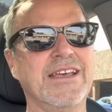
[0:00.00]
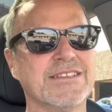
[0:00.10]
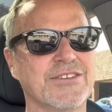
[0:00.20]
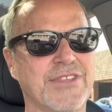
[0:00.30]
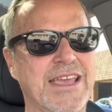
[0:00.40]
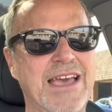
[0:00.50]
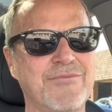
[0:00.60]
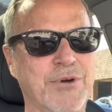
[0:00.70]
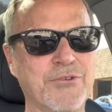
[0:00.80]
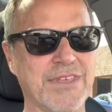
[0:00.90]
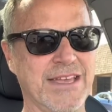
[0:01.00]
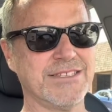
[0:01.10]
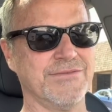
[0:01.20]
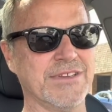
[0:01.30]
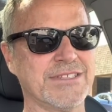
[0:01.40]
so they have both
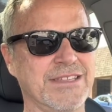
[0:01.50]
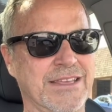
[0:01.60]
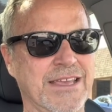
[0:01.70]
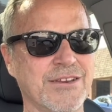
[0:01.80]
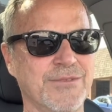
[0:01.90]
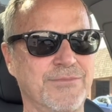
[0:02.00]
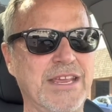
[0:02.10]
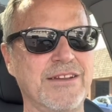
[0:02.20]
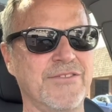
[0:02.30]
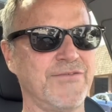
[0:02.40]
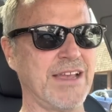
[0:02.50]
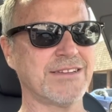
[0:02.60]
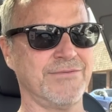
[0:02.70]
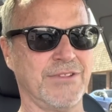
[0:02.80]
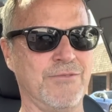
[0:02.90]
ends of this they can compete
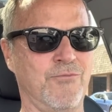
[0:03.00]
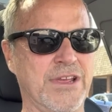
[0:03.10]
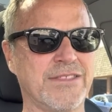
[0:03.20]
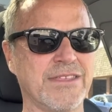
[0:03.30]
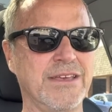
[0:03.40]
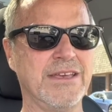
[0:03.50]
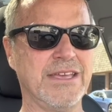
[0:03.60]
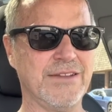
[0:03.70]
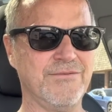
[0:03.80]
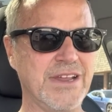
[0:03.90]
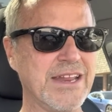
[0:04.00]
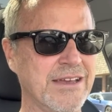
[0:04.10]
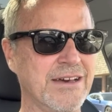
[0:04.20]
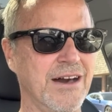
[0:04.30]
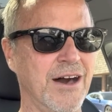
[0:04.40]
effectively with
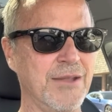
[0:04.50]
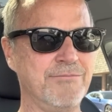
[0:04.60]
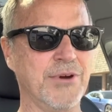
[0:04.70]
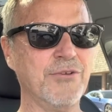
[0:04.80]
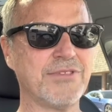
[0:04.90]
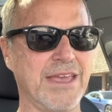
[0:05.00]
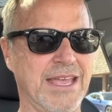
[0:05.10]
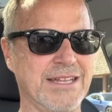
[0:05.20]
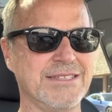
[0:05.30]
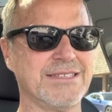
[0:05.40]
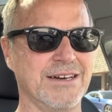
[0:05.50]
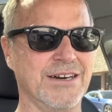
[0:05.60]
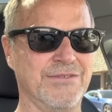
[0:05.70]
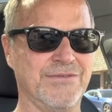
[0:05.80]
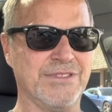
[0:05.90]
Nvidia on both ends
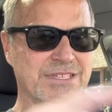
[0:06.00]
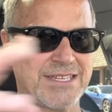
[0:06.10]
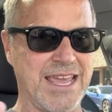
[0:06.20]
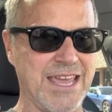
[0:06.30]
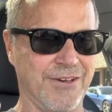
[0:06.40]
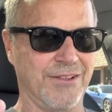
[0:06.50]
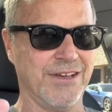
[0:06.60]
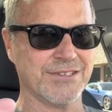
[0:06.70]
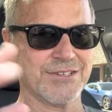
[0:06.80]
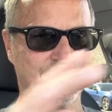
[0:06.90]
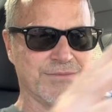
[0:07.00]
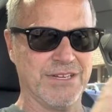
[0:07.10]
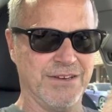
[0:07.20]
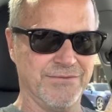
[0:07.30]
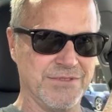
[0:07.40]
of the scale on terms
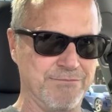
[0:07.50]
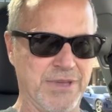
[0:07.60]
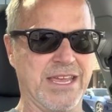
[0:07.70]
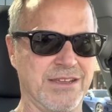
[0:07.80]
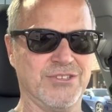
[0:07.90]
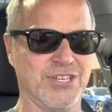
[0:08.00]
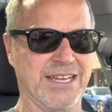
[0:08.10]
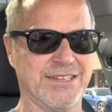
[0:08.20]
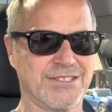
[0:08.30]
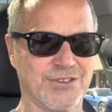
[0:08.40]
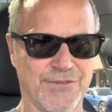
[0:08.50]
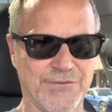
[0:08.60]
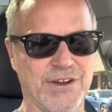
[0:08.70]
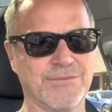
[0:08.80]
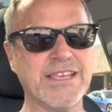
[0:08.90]
of the big giant server
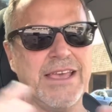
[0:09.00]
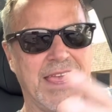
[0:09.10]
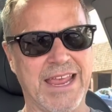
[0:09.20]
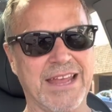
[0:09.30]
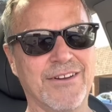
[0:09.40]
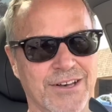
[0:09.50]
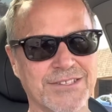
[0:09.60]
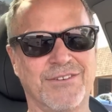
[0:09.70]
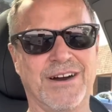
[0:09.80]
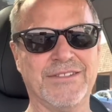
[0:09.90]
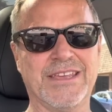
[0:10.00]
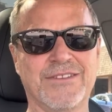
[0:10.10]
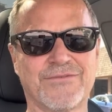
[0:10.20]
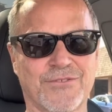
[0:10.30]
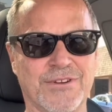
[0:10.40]
farms and also on the
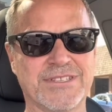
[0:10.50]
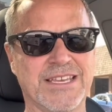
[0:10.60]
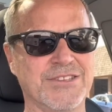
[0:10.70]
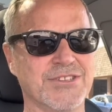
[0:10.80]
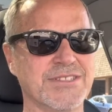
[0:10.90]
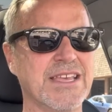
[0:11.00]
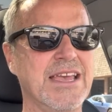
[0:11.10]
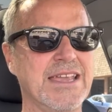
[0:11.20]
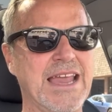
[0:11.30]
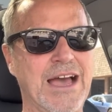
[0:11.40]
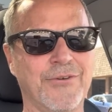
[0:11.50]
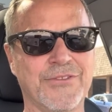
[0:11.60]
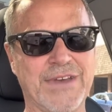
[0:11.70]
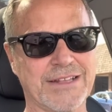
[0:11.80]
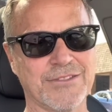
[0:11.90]
inference engines now
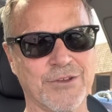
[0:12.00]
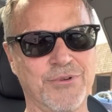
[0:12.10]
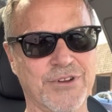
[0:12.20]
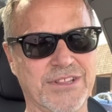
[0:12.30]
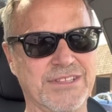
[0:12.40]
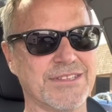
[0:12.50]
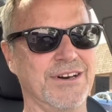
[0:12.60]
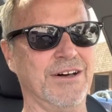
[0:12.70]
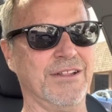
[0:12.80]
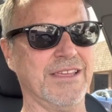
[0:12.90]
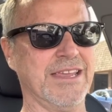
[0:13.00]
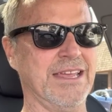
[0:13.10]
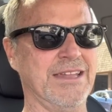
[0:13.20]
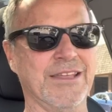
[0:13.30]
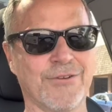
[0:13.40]
the fact that they're putting this all
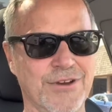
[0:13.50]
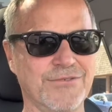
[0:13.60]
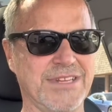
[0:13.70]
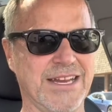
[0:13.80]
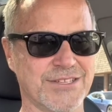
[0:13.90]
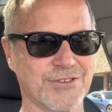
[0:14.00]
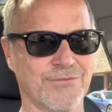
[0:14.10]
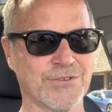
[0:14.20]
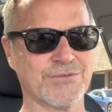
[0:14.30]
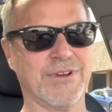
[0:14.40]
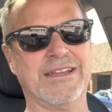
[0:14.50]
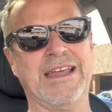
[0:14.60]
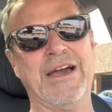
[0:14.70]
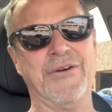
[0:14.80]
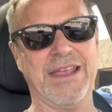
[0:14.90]
in their own data servers right
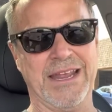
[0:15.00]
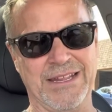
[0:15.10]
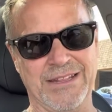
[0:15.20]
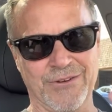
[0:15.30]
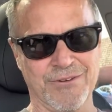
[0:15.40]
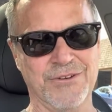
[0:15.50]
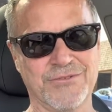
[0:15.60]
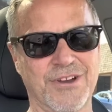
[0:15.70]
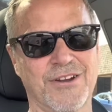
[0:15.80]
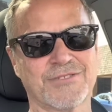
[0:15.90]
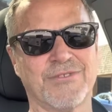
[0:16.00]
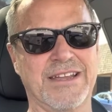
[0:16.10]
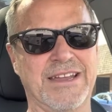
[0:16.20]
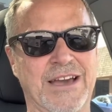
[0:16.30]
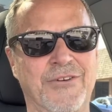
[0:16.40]
now and in their own cars
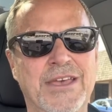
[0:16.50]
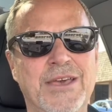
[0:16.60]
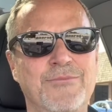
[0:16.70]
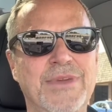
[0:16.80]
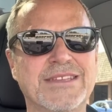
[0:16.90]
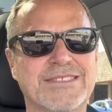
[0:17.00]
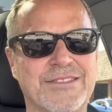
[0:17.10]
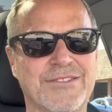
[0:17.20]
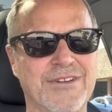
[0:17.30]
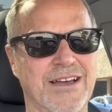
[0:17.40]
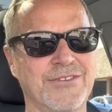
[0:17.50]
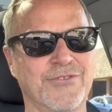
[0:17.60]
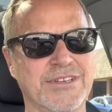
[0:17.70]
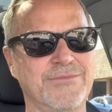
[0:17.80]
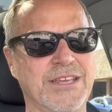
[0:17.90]
right now means that they're not
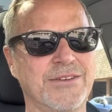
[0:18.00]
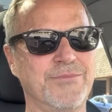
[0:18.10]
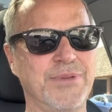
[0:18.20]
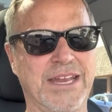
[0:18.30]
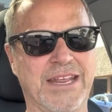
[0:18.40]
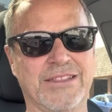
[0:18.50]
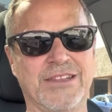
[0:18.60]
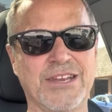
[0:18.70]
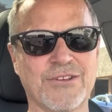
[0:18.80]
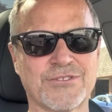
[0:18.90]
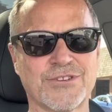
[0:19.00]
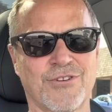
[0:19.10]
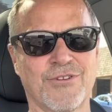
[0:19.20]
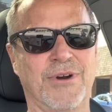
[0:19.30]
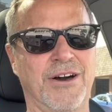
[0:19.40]
going to be competing in the near
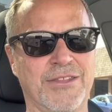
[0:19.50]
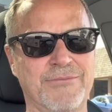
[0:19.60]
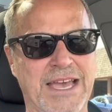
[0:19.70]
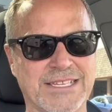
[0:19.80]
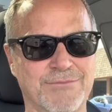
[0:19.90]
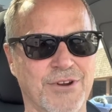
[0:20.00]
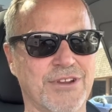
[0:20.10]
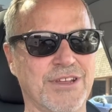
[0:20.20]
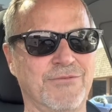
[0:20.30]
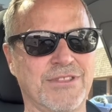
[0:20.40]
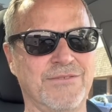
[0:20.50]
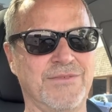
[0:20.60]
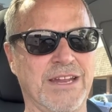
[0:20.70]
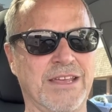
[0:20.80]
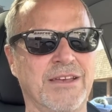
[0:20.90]
term on the mass market with
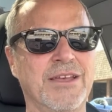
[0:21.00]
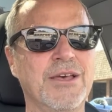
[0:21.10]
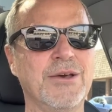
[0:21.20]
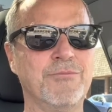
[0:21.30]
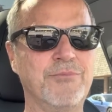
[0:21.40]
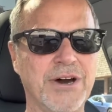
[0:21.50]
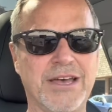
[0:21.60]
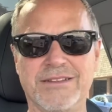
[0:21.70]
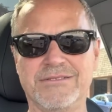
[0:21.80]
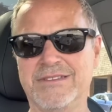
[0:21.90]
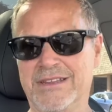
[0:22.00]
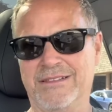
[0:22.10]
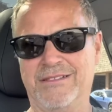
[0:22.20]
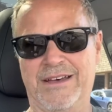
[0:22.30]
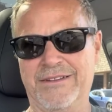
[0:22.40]
Nvidia but
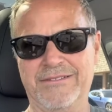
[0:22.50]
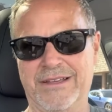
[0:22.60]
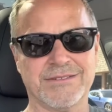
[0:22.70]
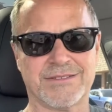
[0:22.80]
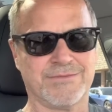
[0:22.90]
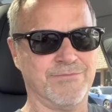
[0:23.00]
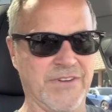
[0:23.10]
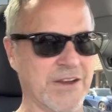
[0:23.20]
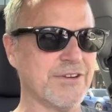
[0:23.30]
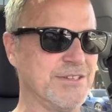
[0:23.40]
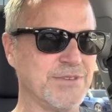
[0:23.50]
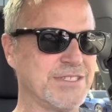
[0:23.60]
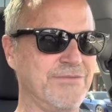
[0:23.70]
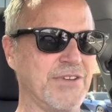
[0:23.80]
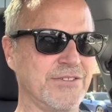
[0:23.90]
Elon has very
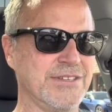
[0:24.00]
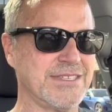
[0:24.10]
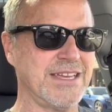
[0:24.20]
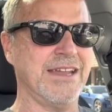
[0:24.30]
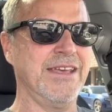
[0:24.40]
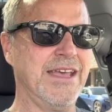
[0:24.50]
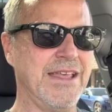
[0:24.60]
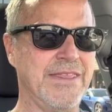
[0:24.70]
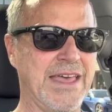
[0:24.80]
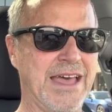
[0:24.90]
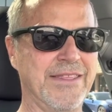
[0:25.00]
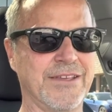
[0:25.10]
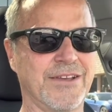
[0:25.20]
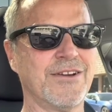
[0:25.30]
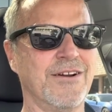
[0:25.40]
specifically said said that
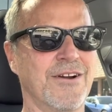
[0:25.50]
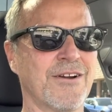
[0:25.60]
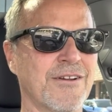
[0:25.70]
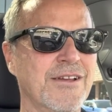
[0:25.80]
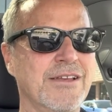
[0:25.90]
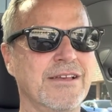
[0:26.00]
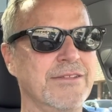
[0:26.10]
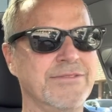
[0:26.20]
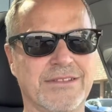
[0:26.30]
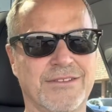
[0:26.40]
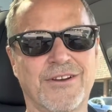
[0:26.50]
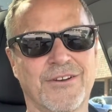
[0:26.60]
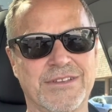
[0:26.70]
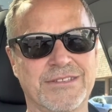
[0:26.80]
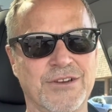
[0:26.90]
the car, uh, the, the
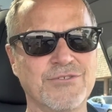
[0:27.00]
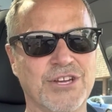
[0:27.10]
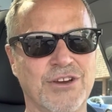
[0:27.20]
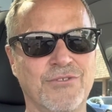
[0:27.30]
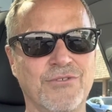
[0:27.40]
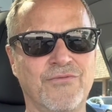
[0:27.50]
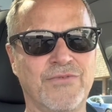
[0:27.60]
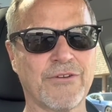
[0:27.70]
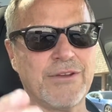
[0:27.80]
car, the dojo very